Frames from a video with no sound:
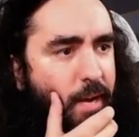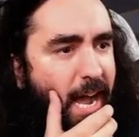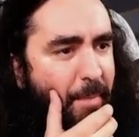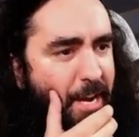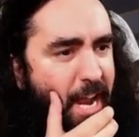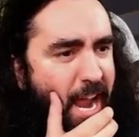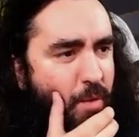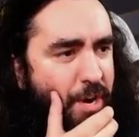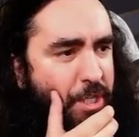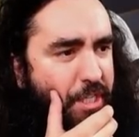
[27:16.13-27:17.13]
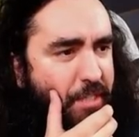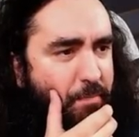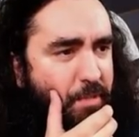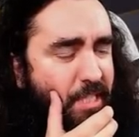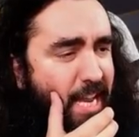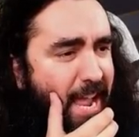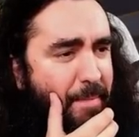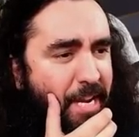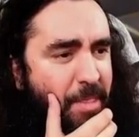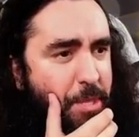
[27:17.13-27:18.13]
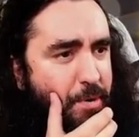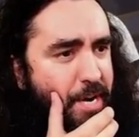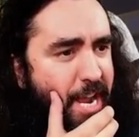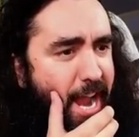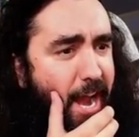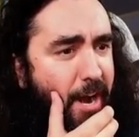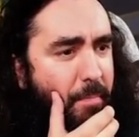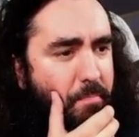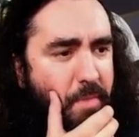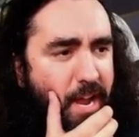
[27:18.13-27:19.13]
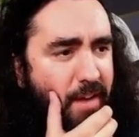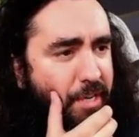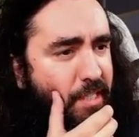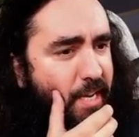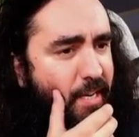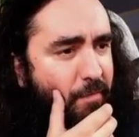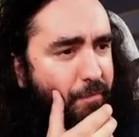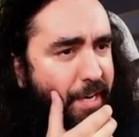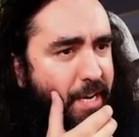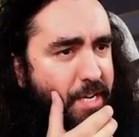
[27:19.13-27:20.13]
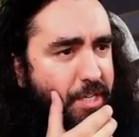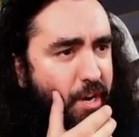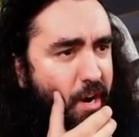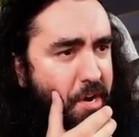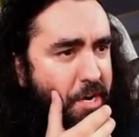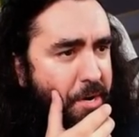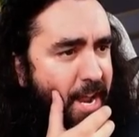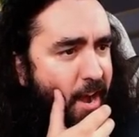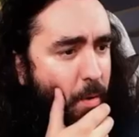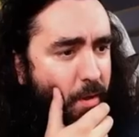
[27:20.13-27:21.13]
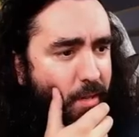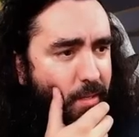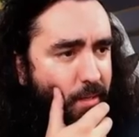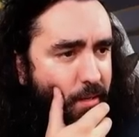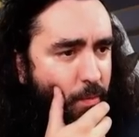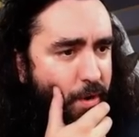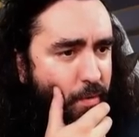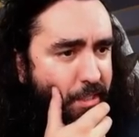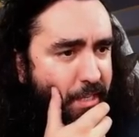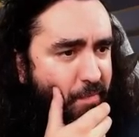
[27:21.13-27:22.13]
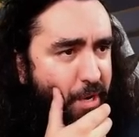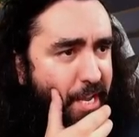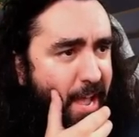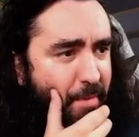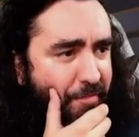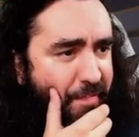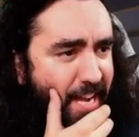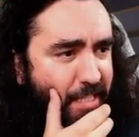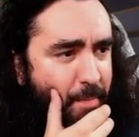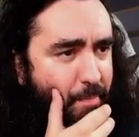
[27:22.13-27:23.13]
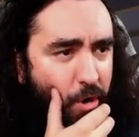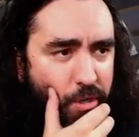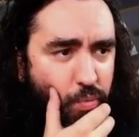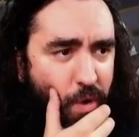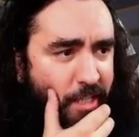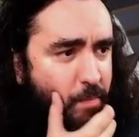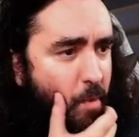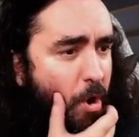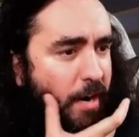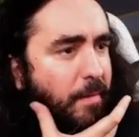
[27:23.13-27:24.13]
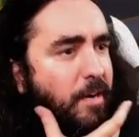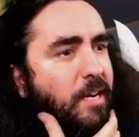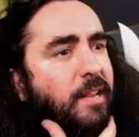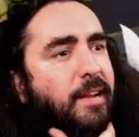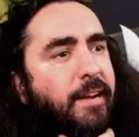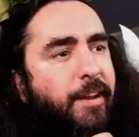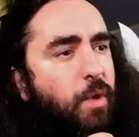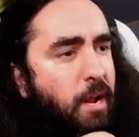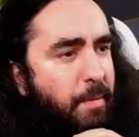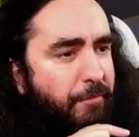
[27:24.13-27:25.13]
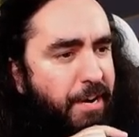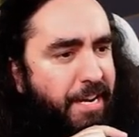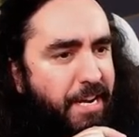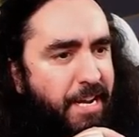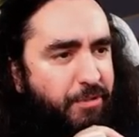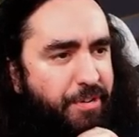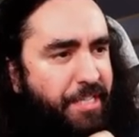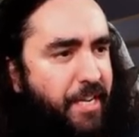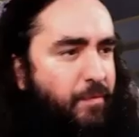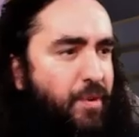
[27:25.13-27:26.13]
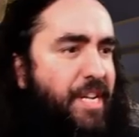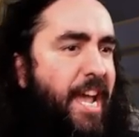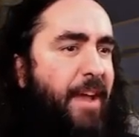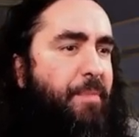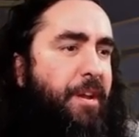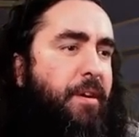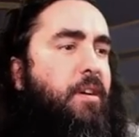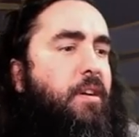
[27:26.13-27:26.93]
I mean, hey, we're just slamming in through the air every single freaking turn here now. And we will see if we can be faster than Boros once more. It will be freaking interesting if we can be.